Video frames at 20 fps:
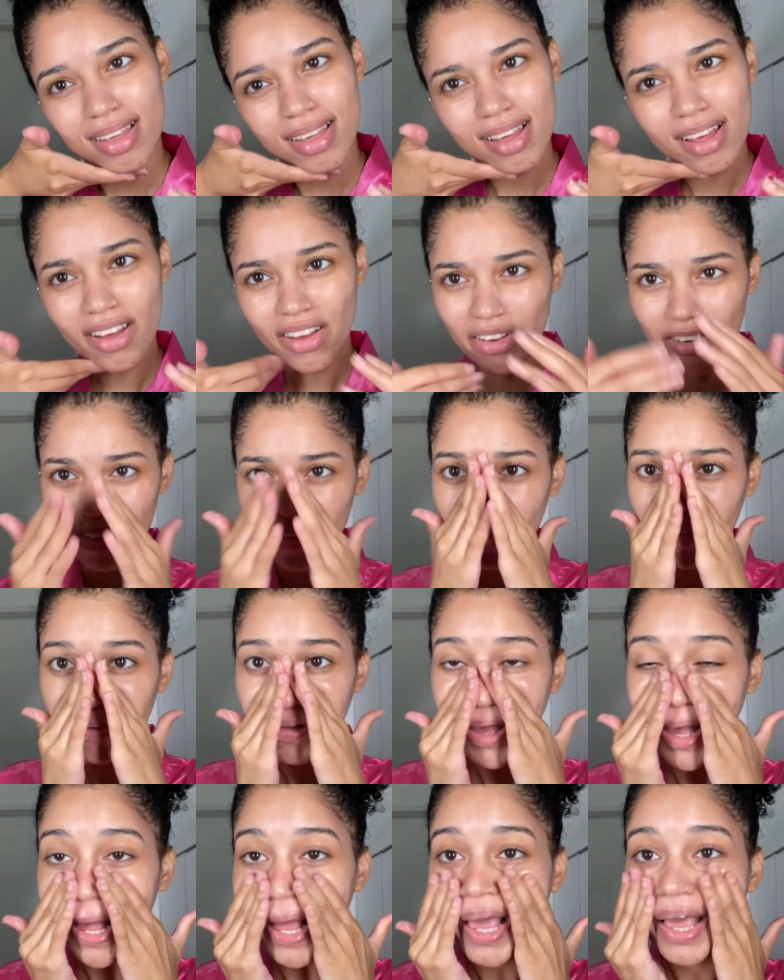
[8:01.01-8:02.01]
of
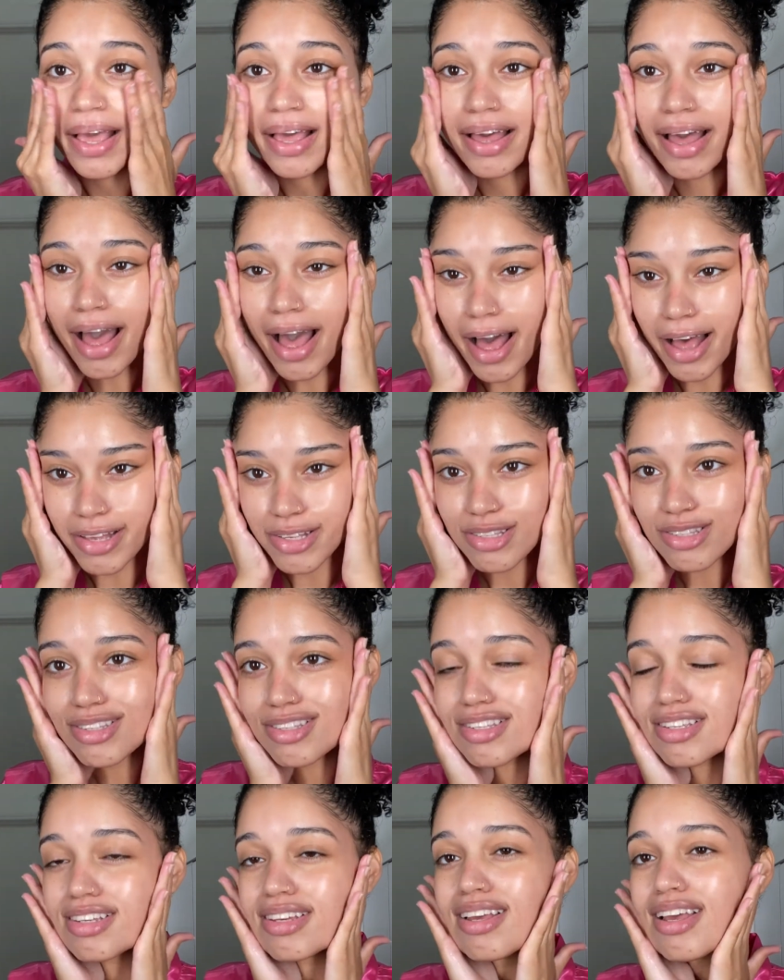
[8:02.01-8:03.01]
a
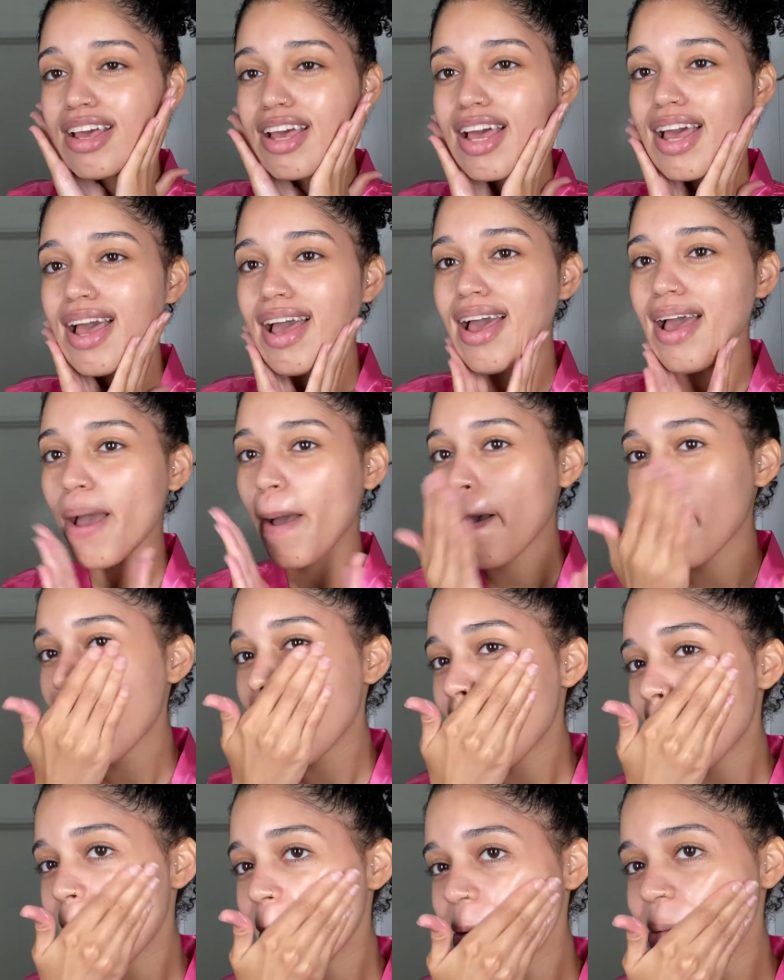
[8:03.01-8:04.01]
cast,
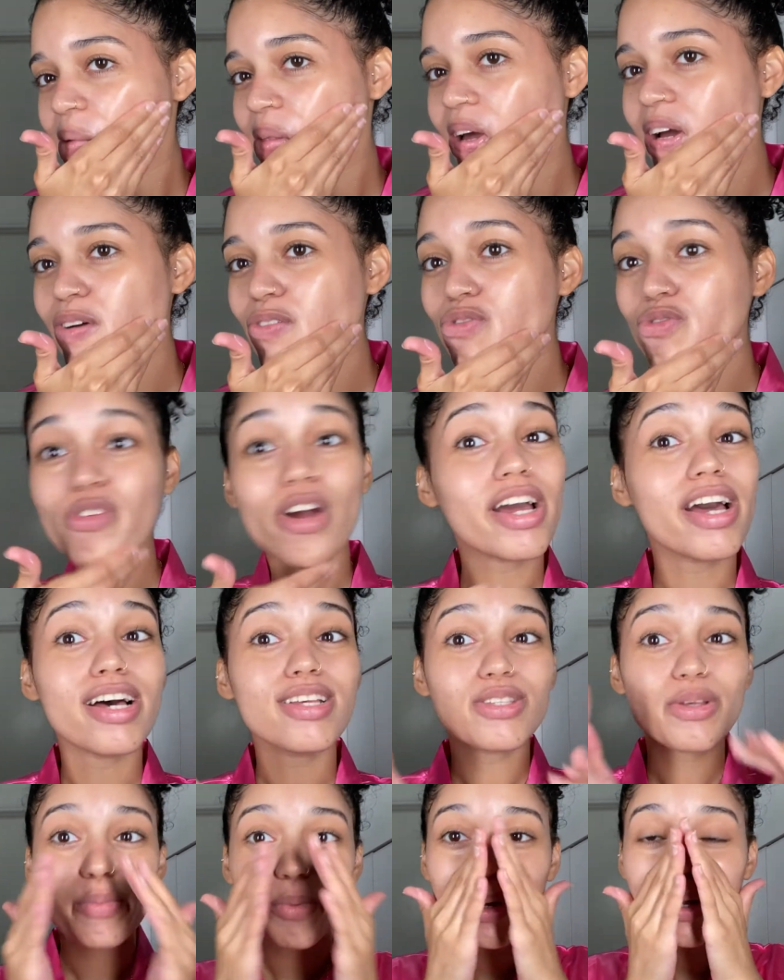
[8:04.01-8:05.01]
like right as
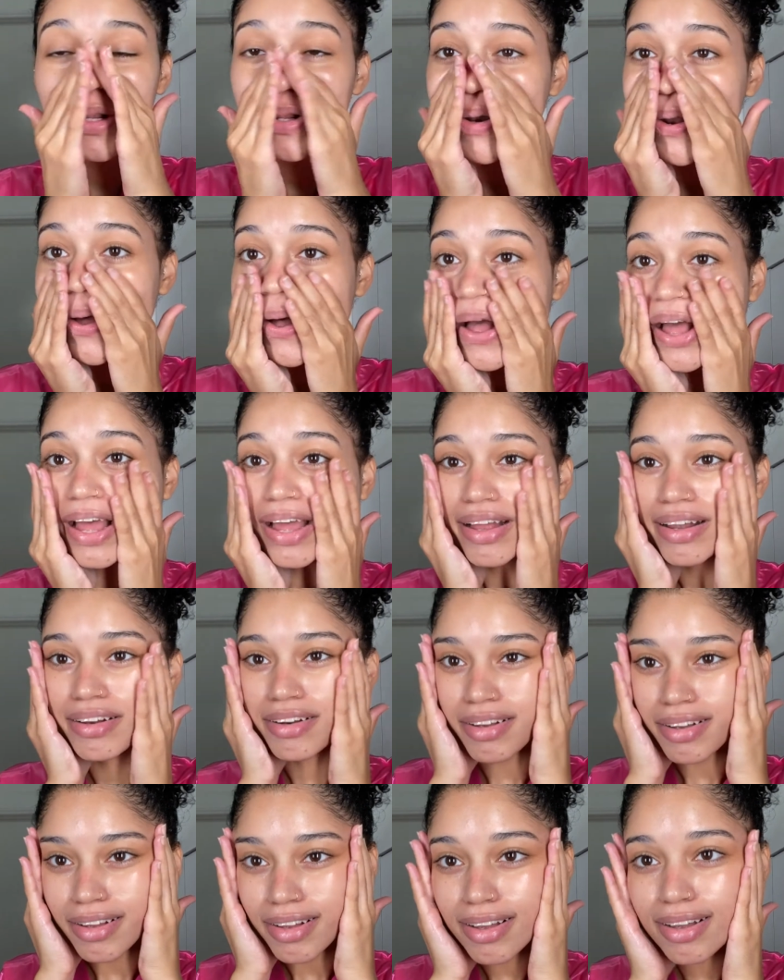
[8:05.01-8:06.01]
you put it on,
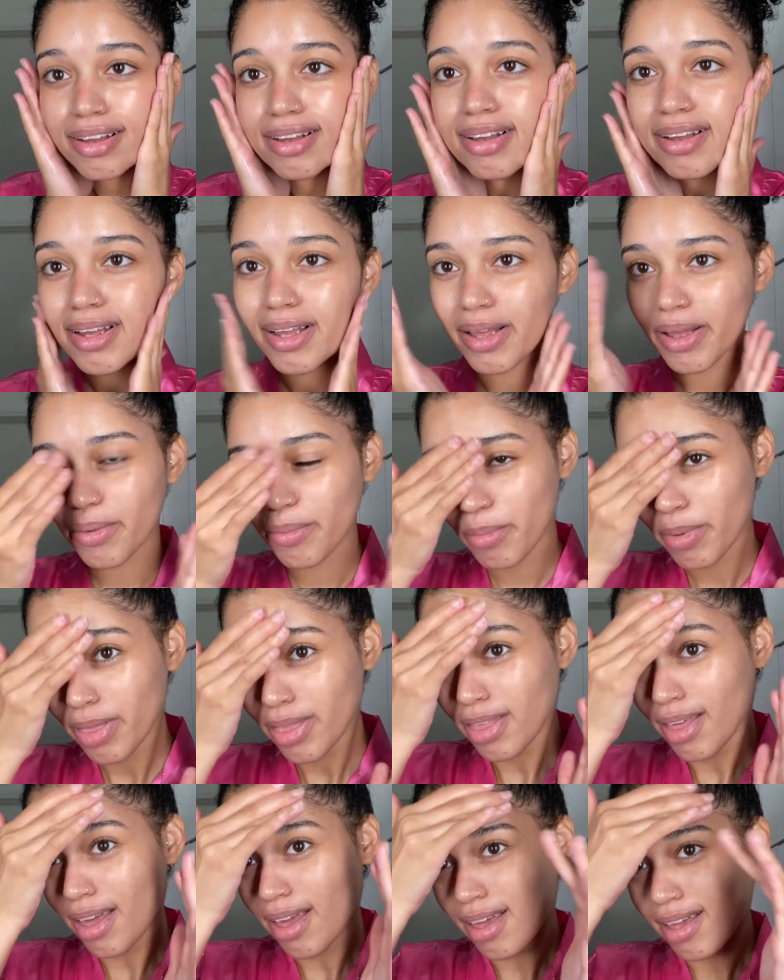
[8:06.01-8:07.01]
but
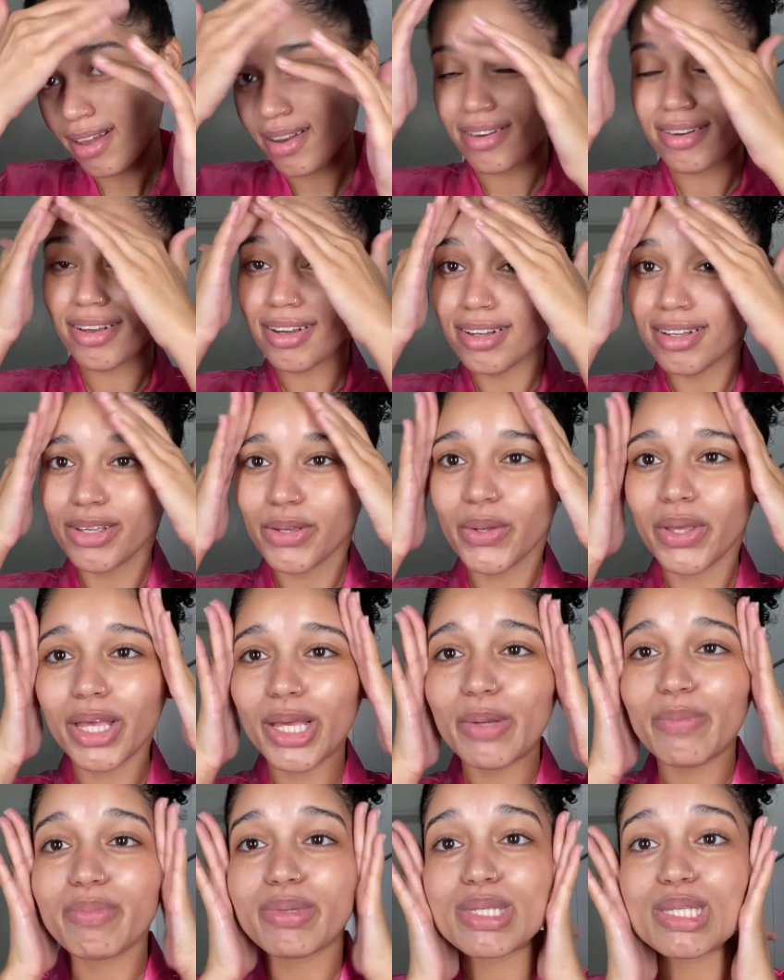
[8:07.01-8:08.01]
then you
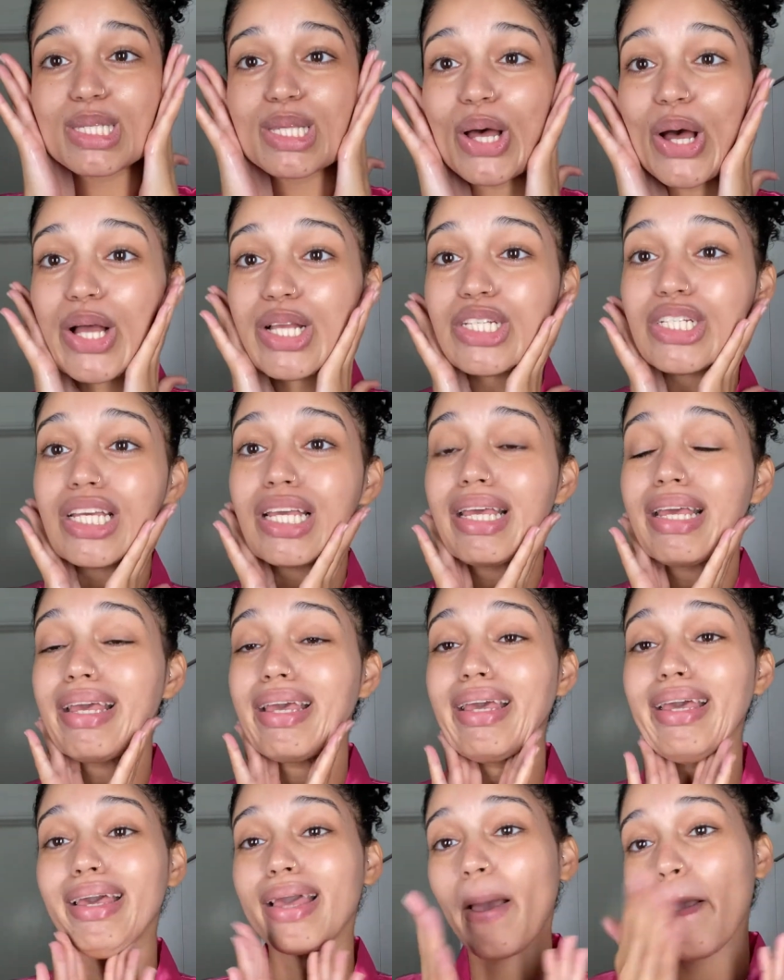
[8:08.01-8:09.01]
keep massaging it
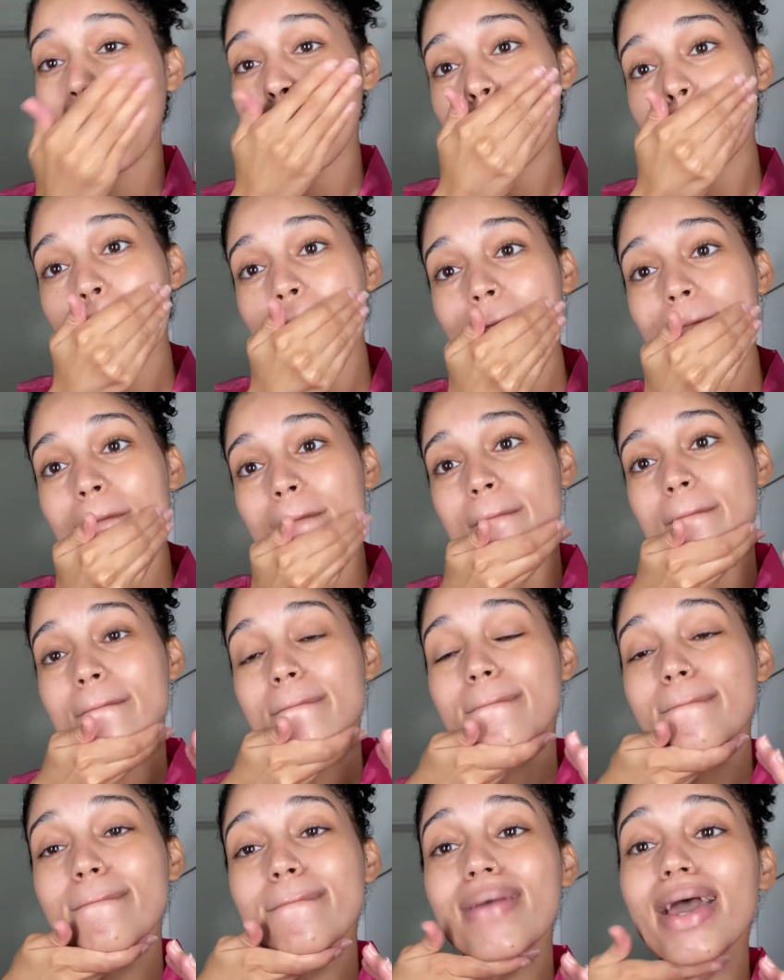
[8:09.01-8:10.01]

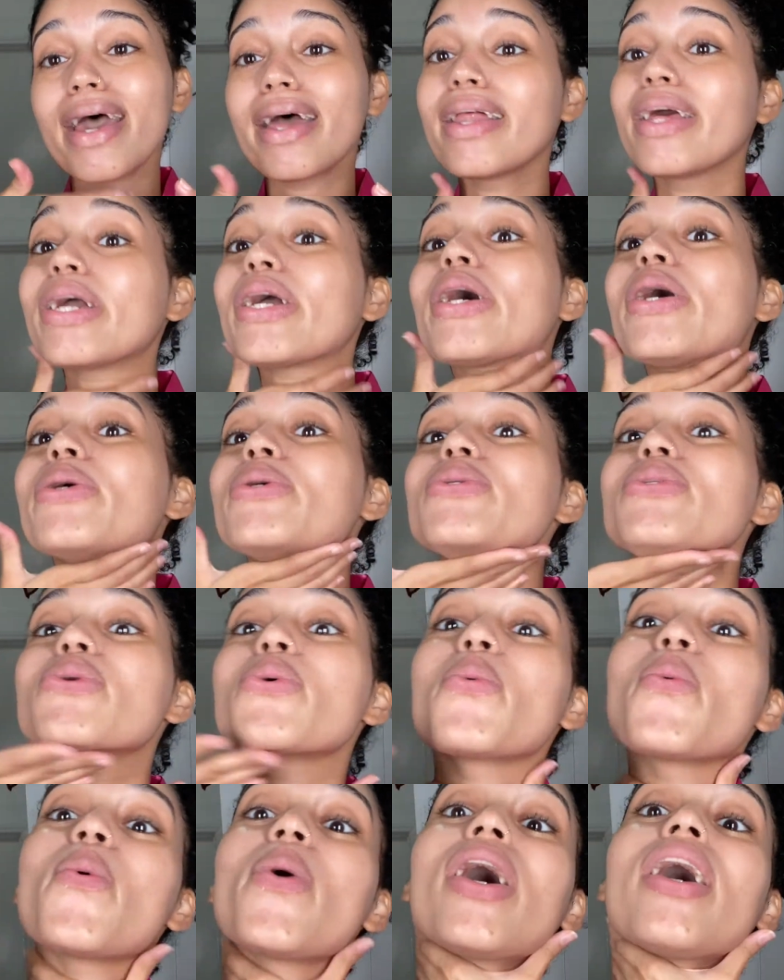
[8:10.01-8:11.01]
and it goes
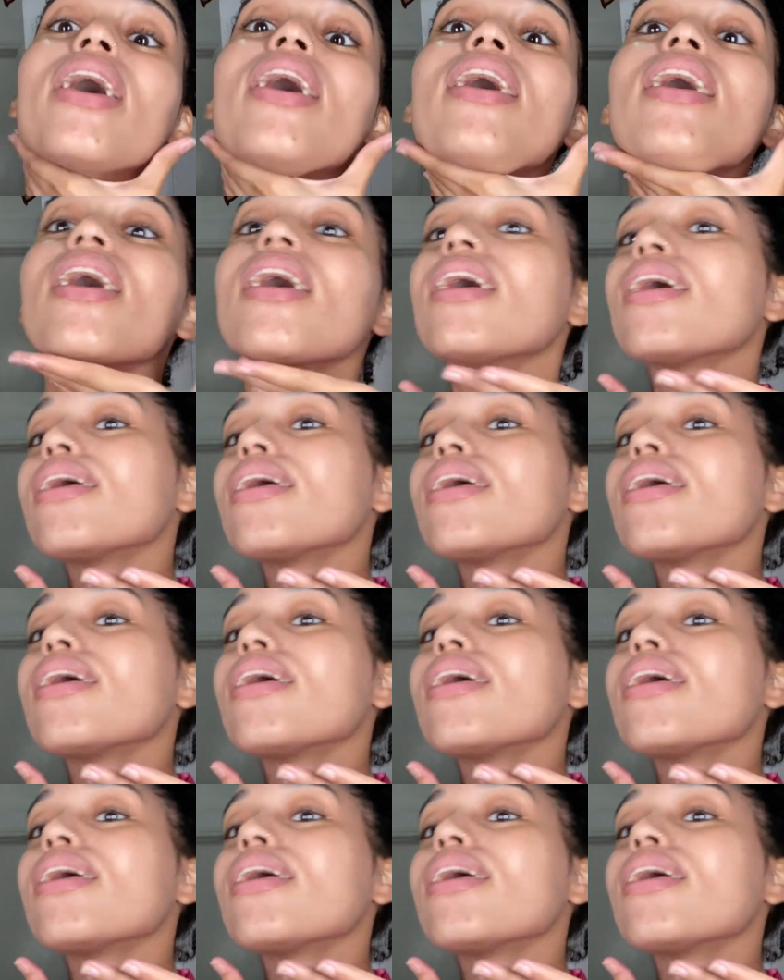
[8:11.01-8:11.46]
away.